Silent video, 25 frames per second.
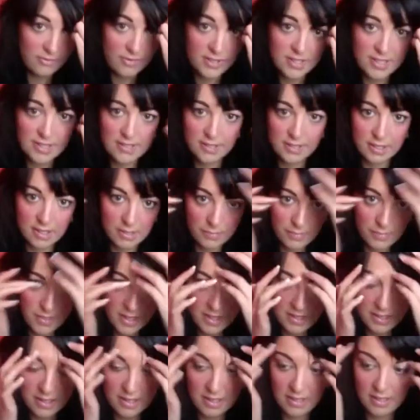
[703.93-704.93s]
this is going to be
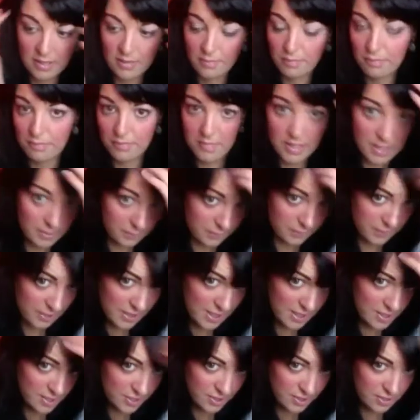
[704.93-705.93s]
in the
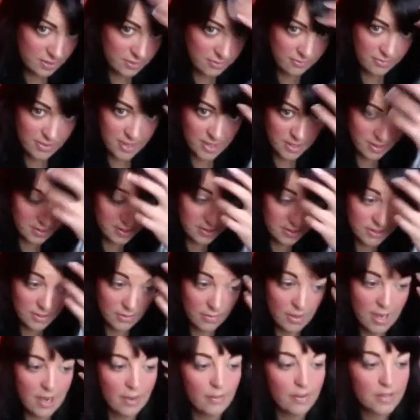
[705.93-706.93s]
manipulation of it, so
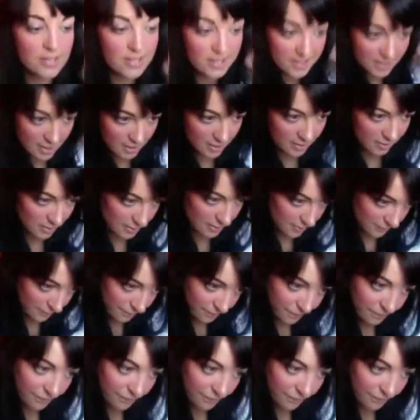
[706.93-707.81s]
how I style it.